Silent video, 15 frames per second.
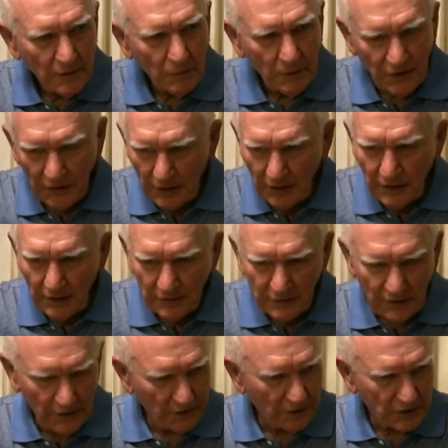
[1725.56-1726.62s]
with the
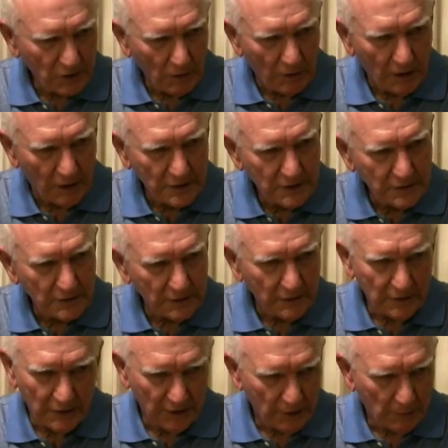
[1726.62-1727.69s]
other squads
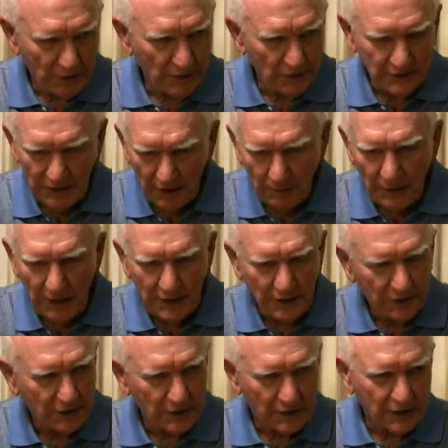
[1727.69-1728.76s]
or other platoons, anybody
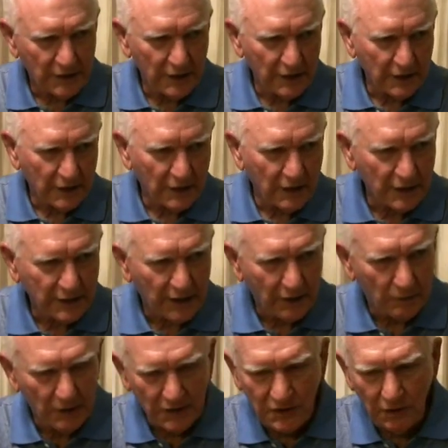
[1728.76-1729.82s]
you could get in
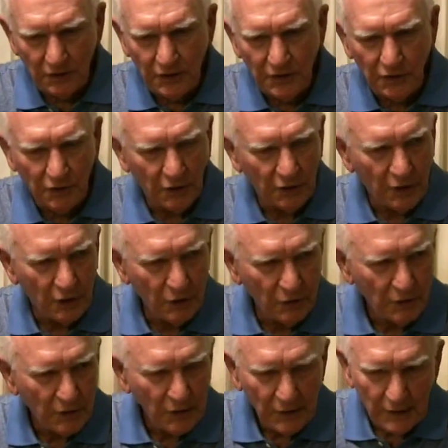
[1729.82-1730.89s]
contact with, so you don't know,
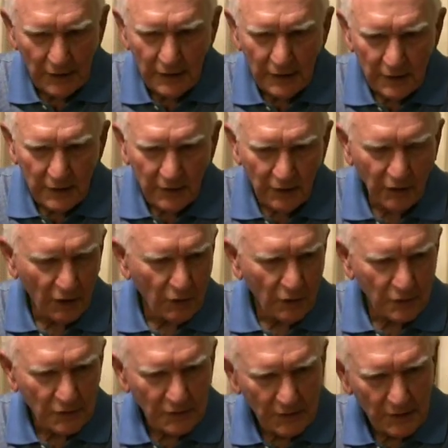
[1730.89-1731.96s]
you know,
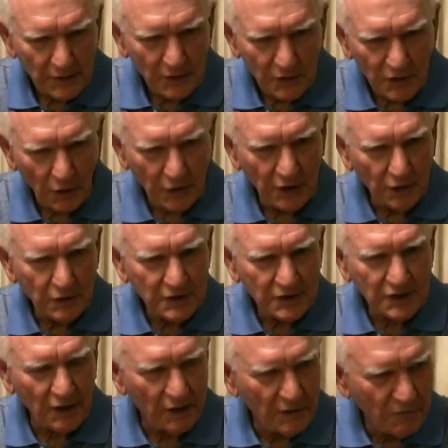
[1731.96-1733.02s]
so you don't
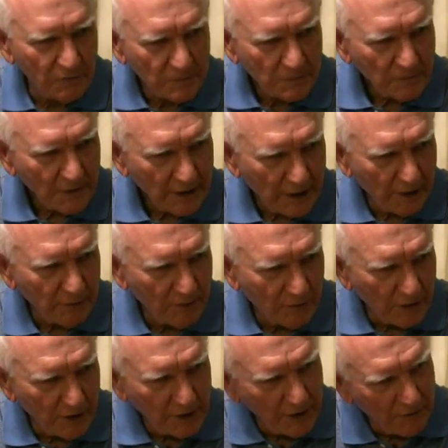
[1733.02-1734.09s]
start having
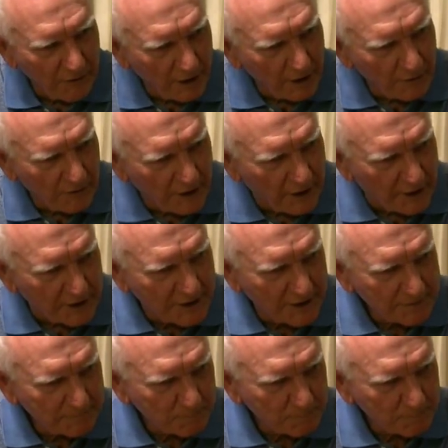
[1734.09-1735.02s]
friendly firefights.